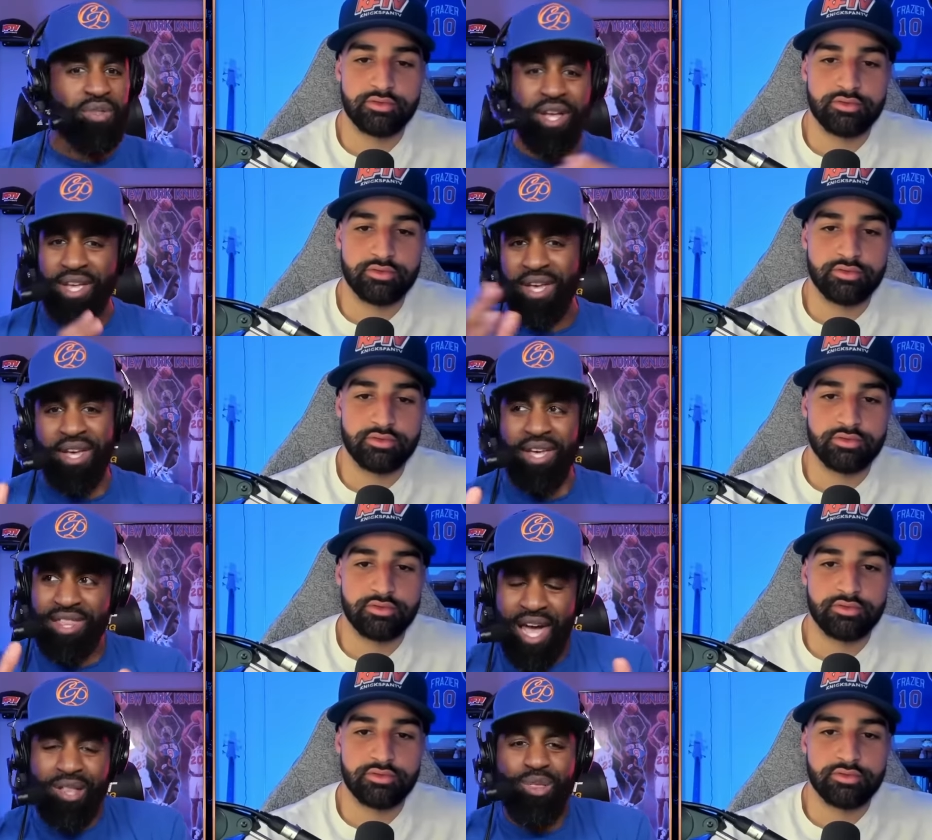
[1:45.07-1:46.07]
Speaker 1: like
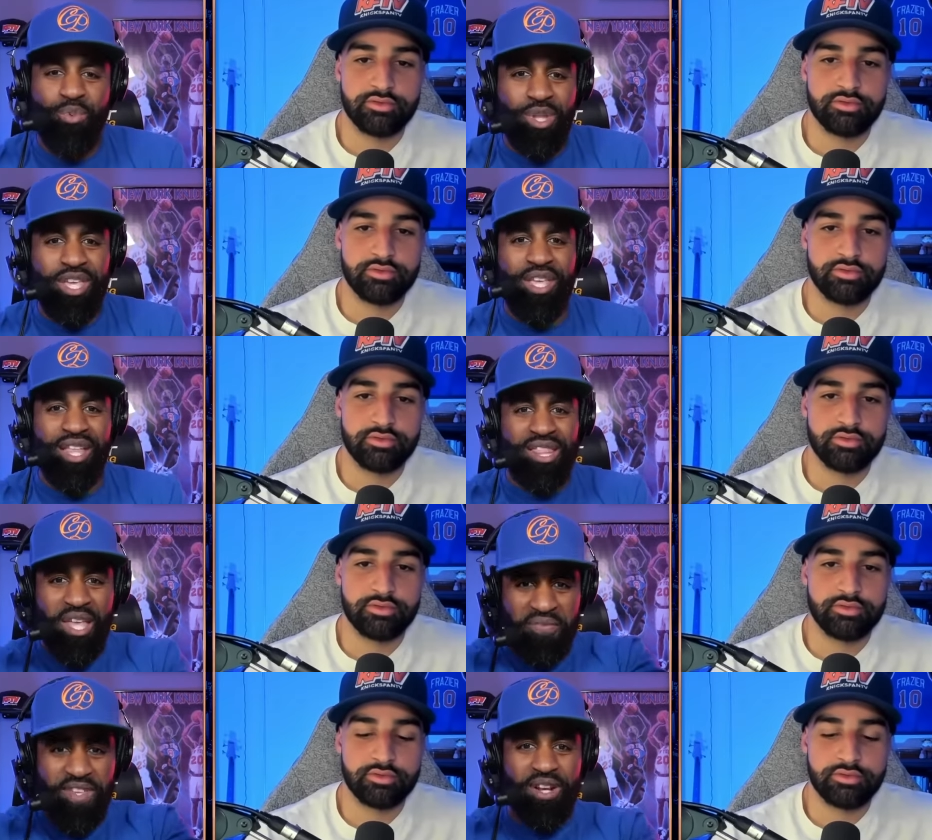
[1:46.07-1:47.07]
that really
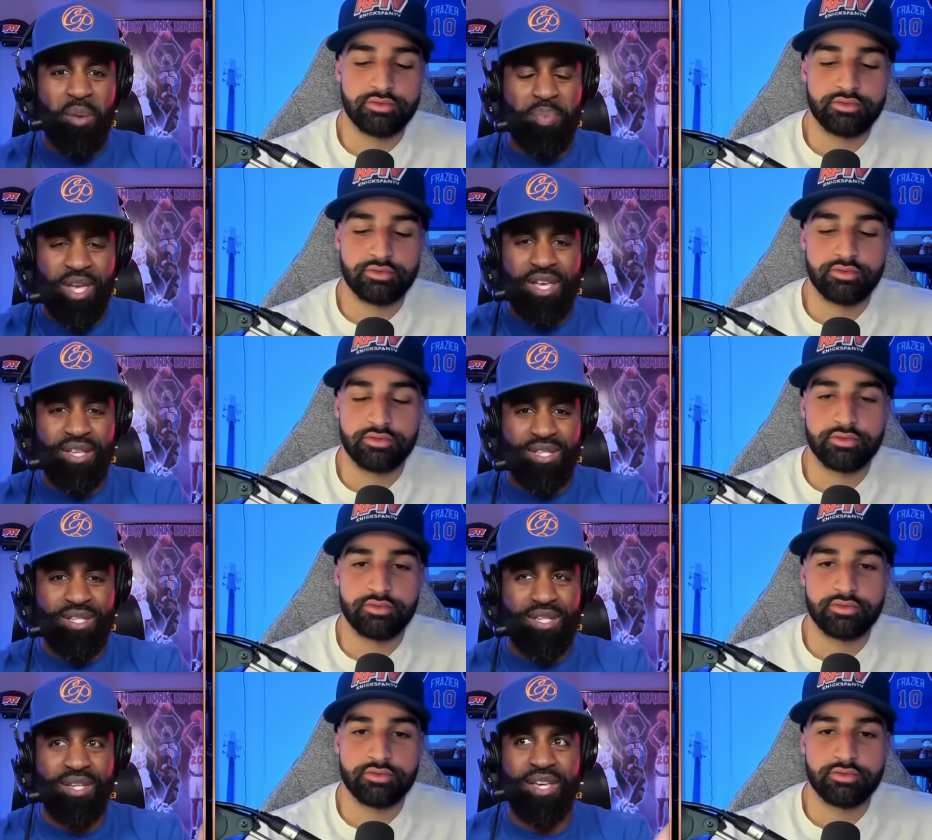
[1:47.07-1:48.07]
lifted up
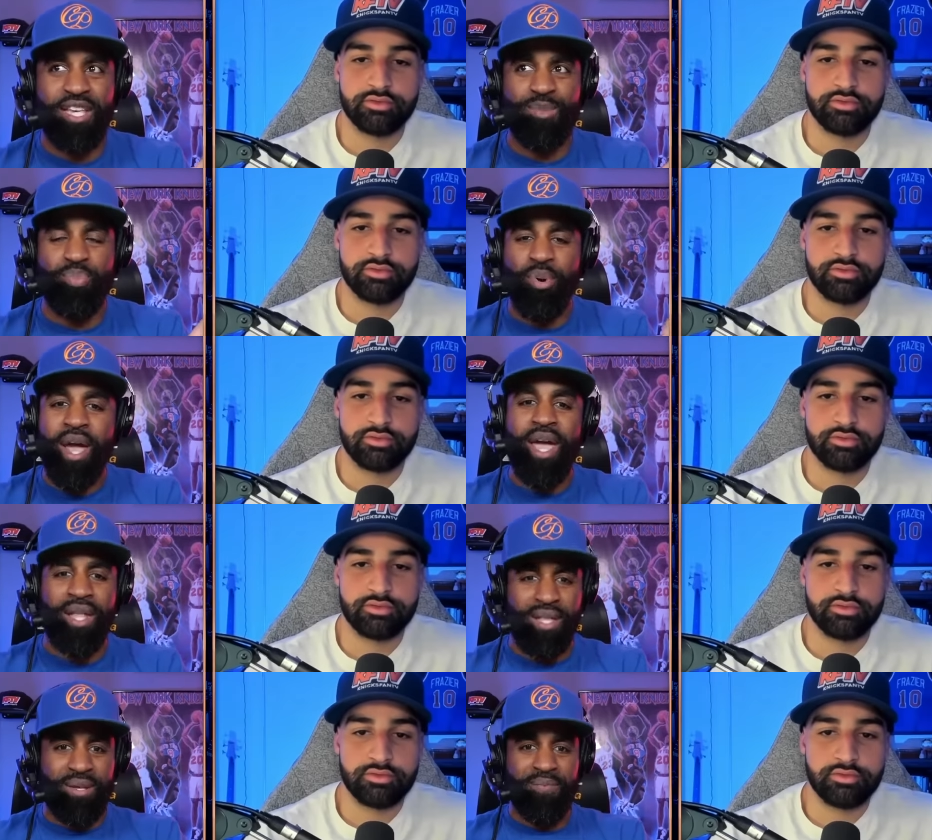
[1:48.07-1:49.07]
his his
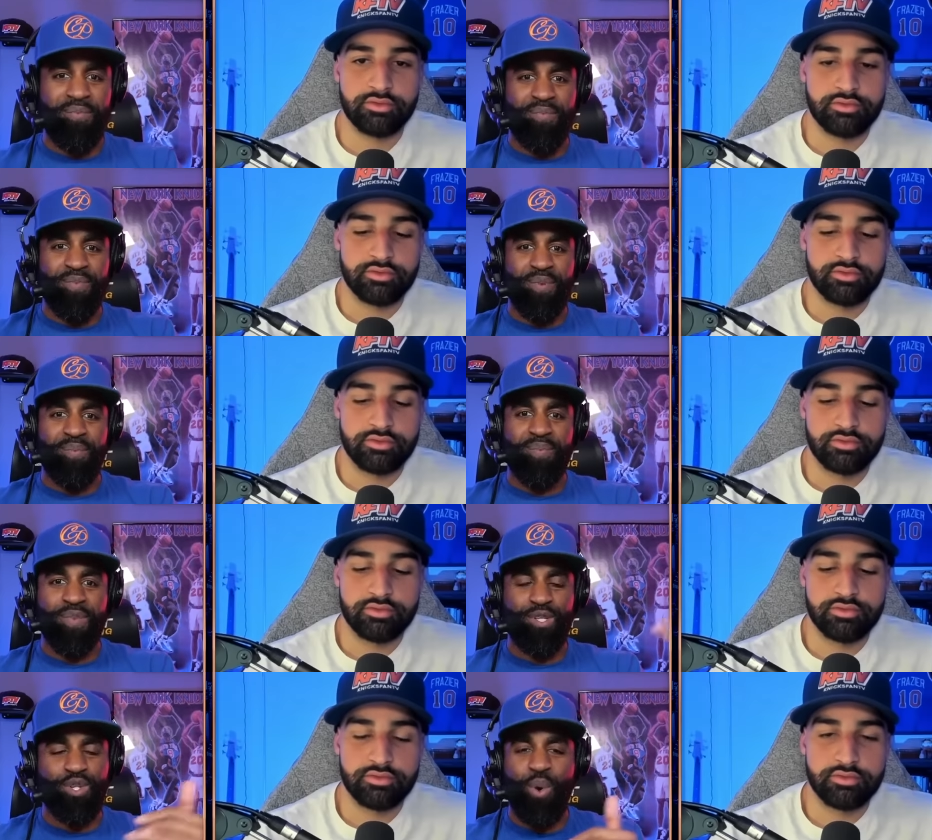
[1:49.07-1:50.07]
brand.
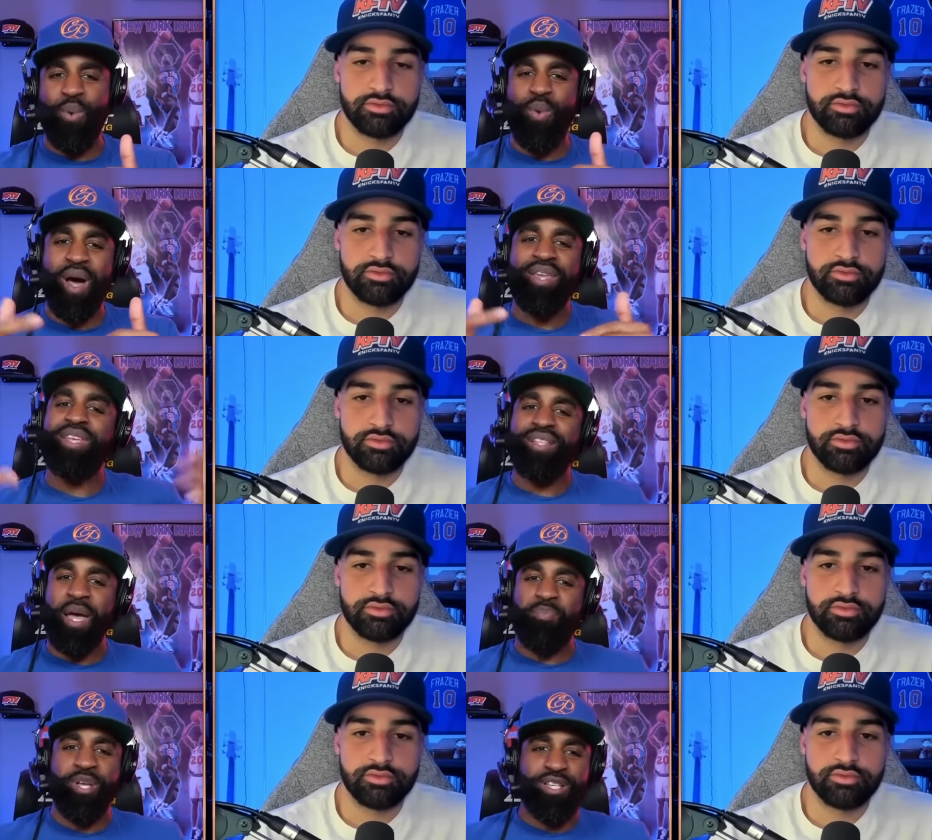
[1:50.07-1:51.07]
So I think
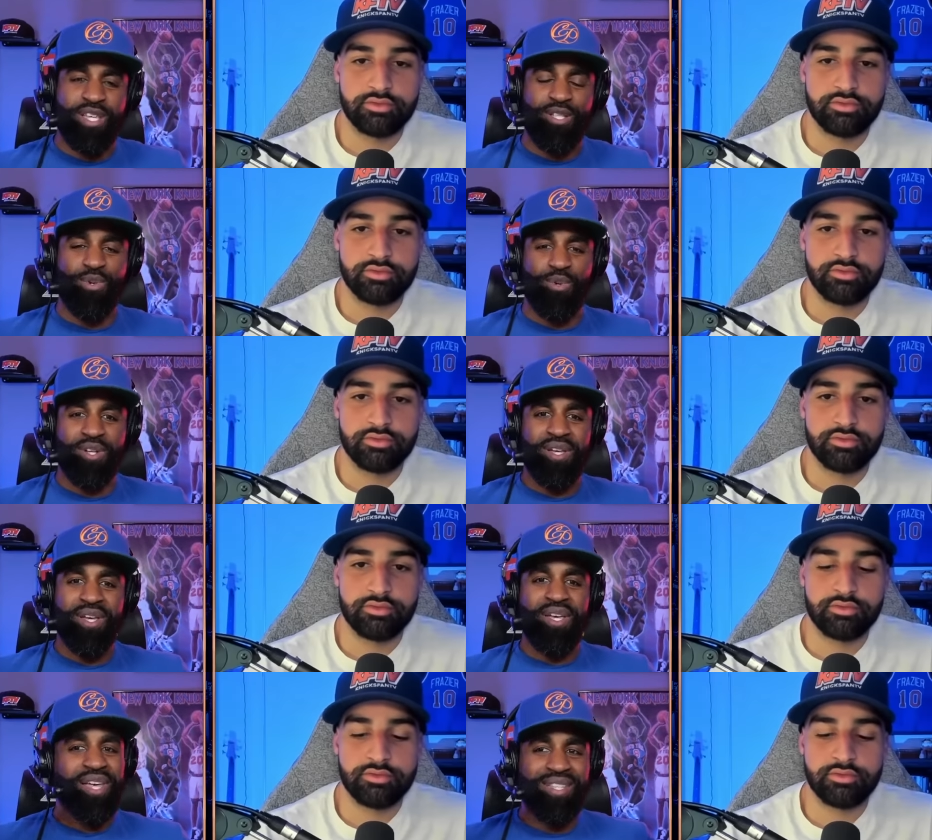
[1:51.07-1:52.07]
that plays into it.
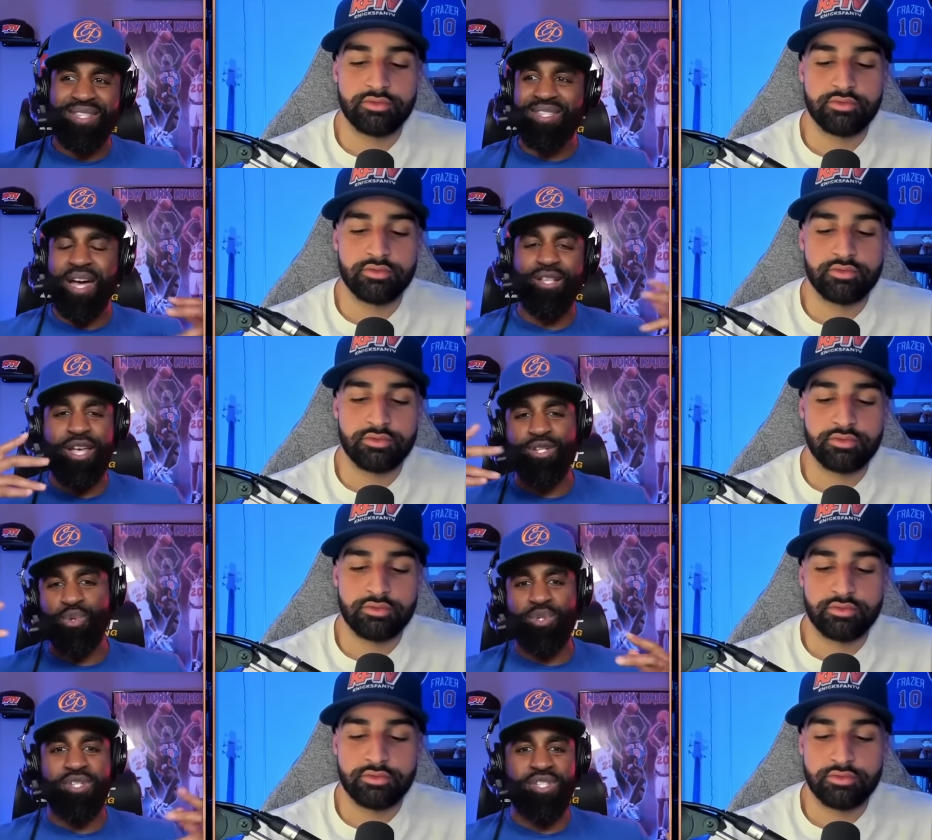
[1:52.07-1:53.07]
Like these guys, like
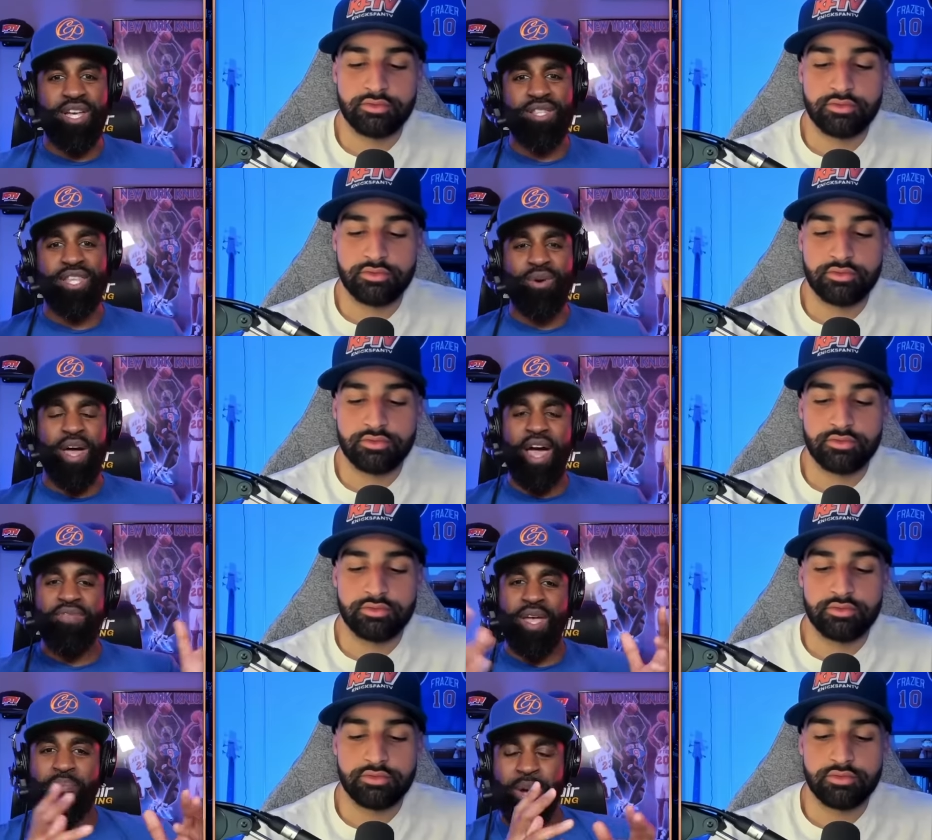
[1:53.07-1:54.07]
Julius and Jalen, they don't have
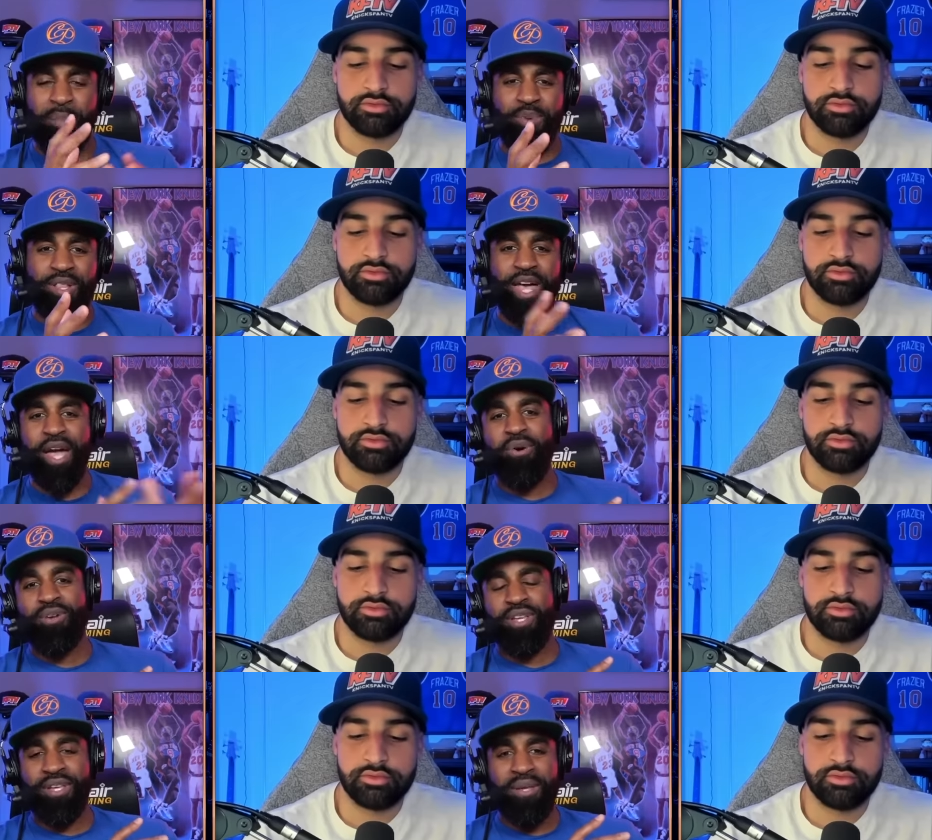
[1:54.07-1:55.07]
that
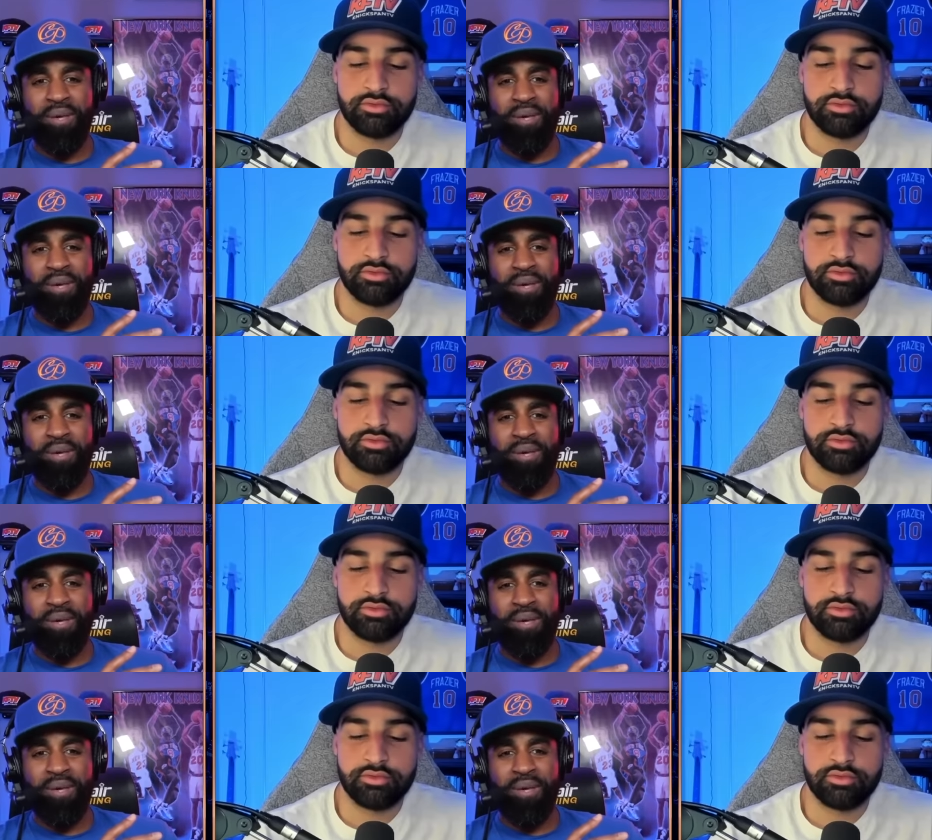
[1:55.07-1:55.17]
popularity